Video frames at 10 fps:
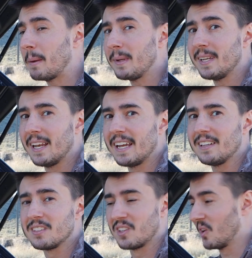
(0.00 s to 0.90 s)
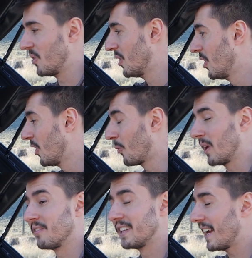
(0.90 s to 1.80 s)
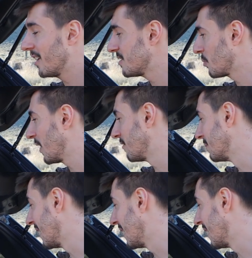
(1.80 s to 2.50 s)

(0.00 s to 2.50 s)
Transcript: maybe tonight. So we have layers, we have